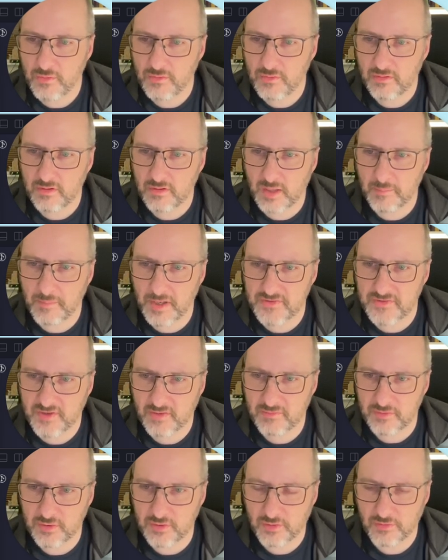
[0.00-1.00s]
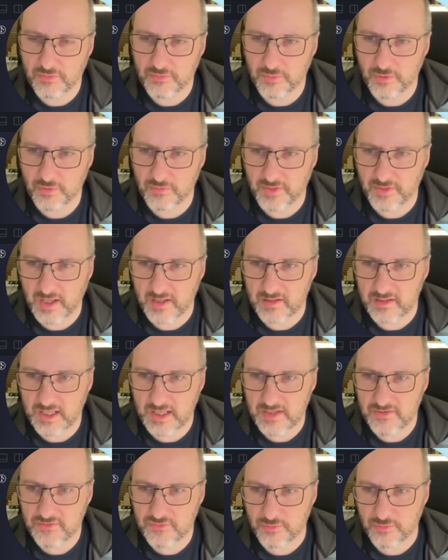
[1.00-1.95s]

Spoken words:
I might have a look through that later and